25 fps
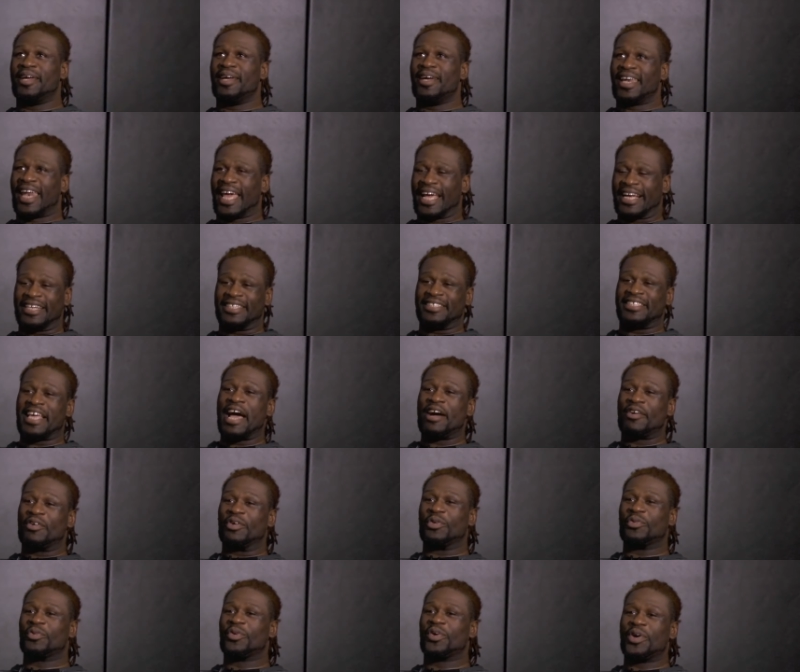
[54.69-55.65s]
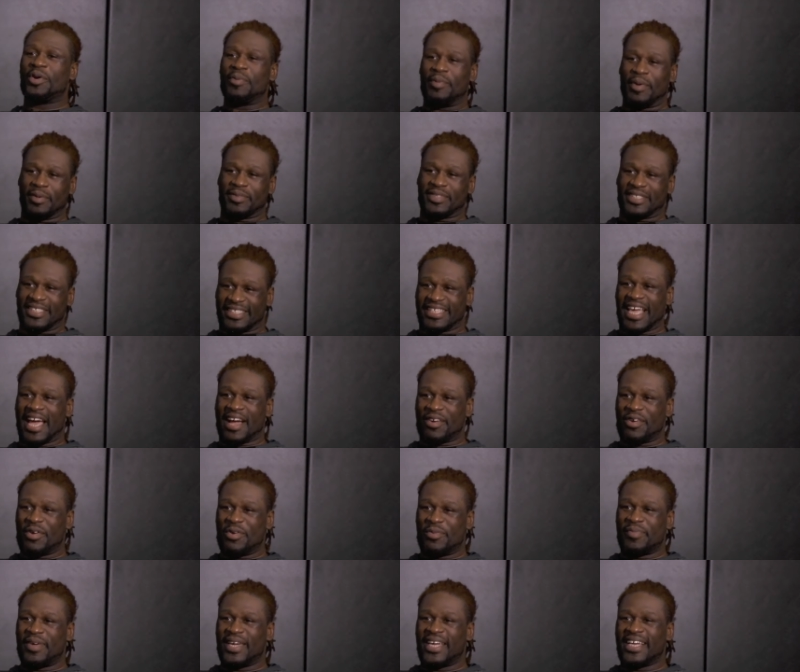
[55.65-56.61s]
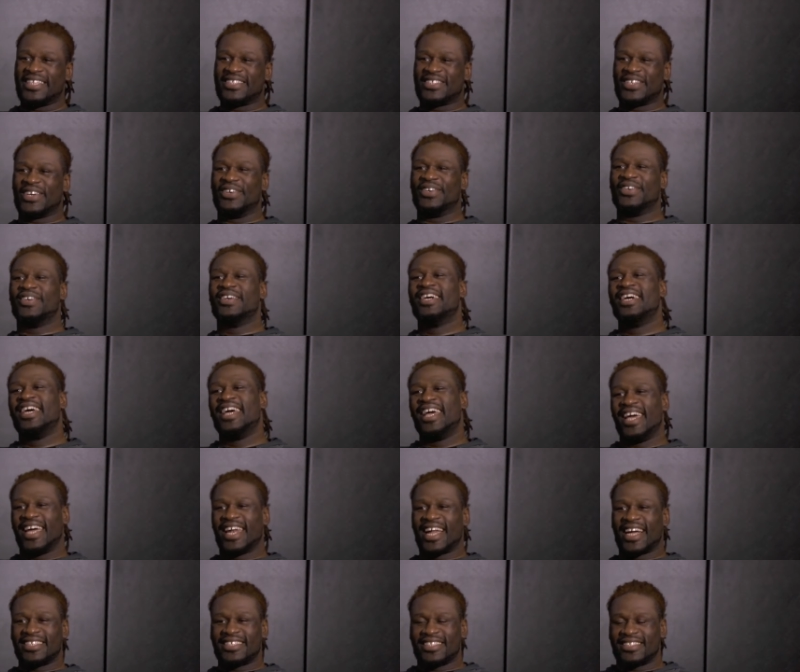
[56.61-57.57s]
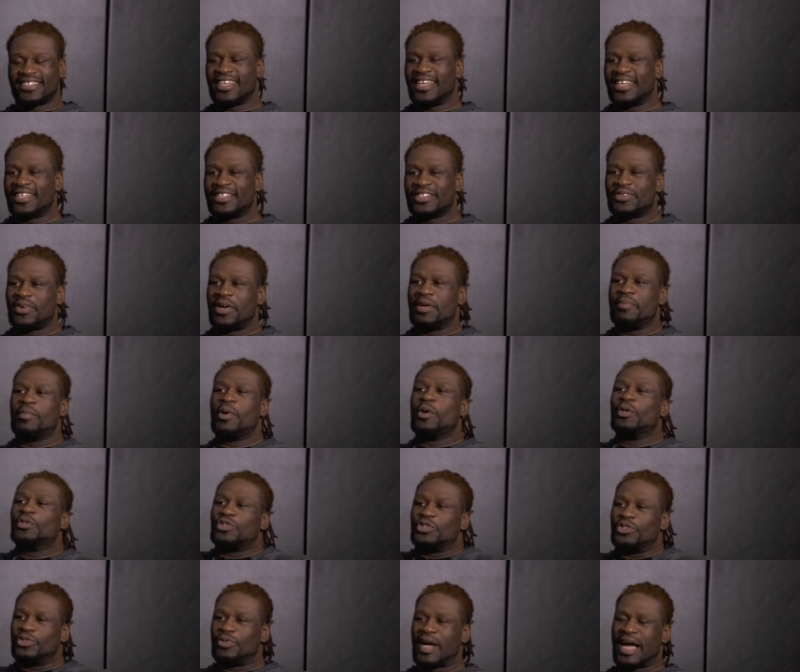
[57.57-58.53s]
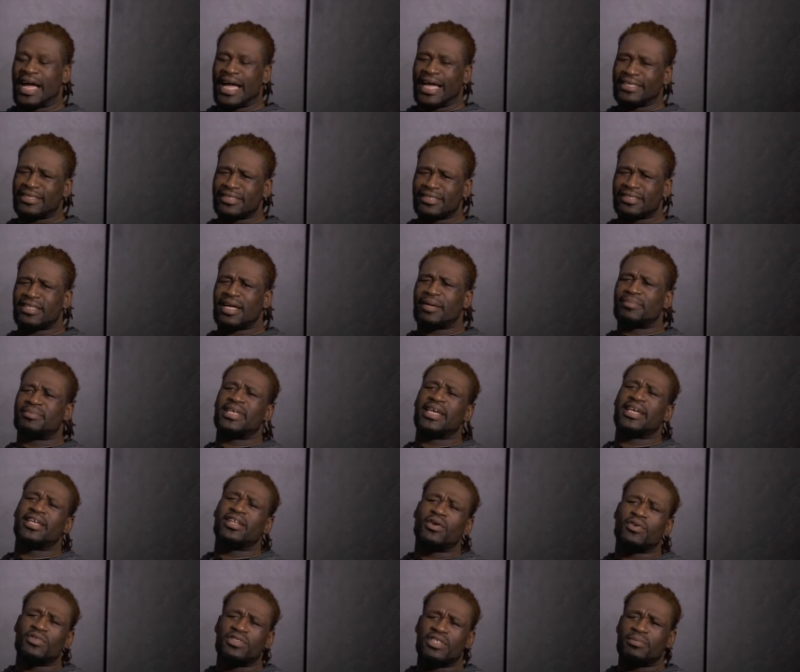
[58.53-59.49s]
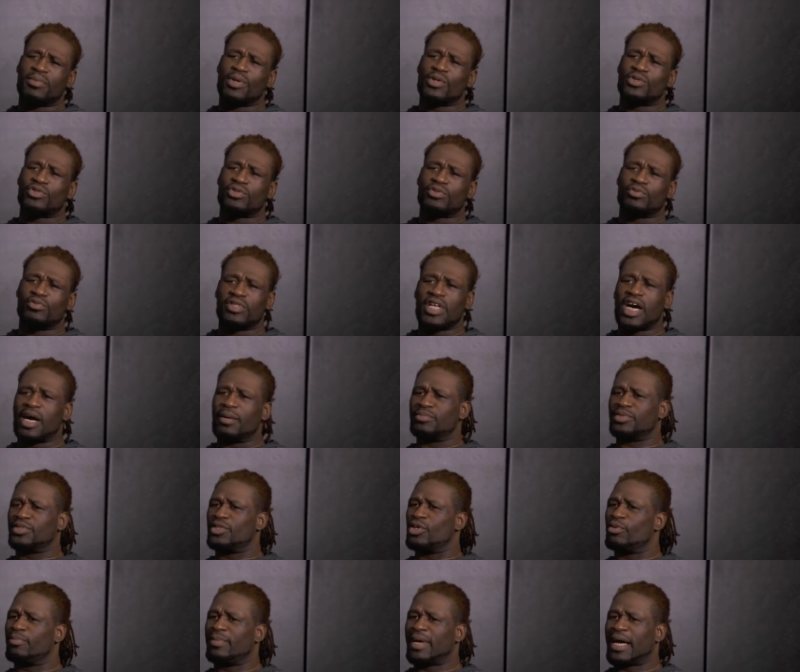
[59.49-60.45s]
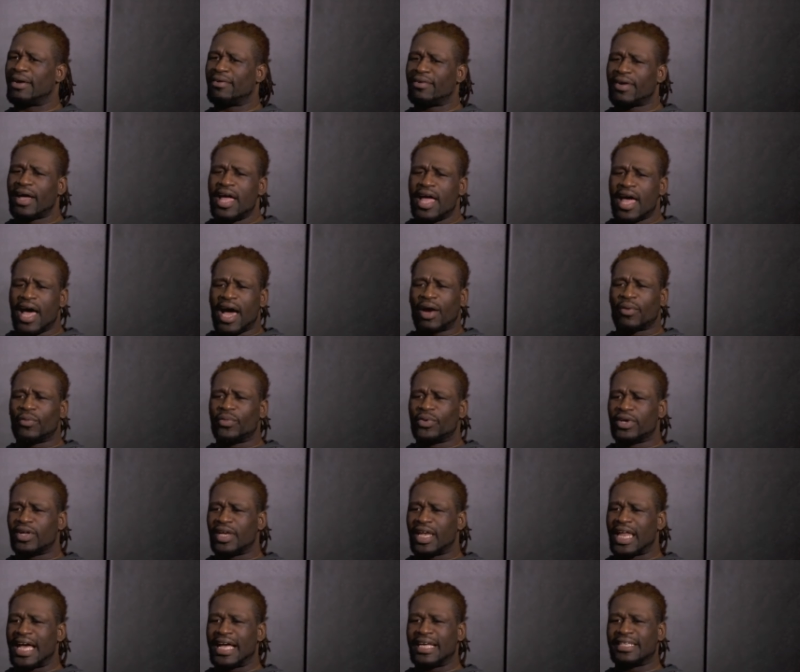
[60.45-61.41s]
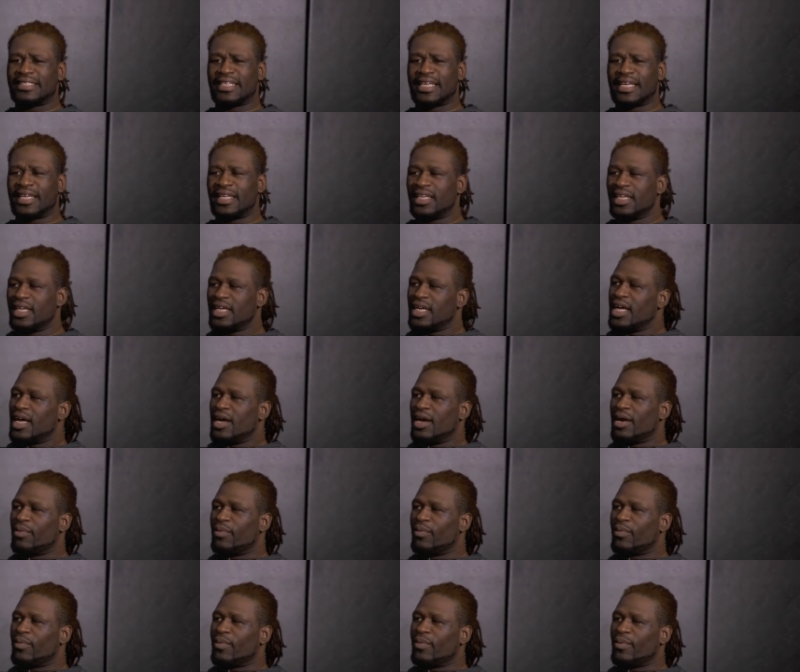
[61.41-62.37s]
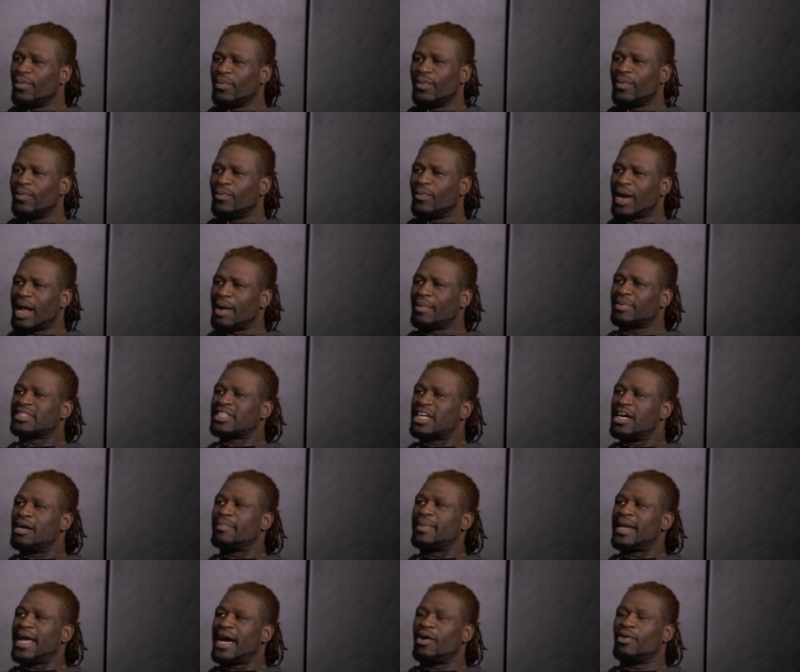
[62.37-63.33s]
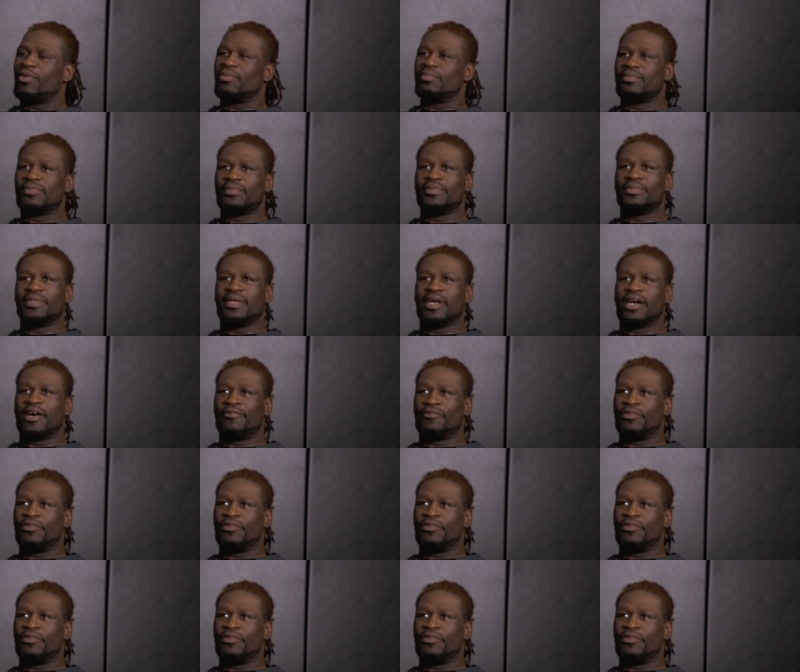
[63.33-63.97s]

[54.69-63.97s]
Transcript: like an attack on the world, but it was an attack on me. So, and I just get so emotional. I had to stop taking those emotional dumps though, man. I realized that when I was coming out a